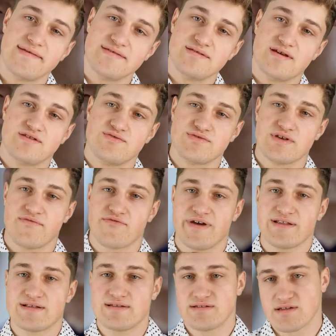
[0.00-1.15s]
easy and
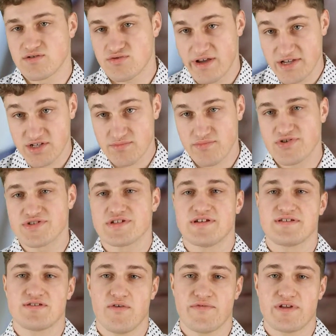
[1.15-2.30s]
user-friendly the creation
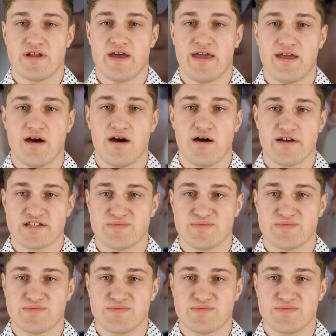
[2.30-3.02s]
process of an AR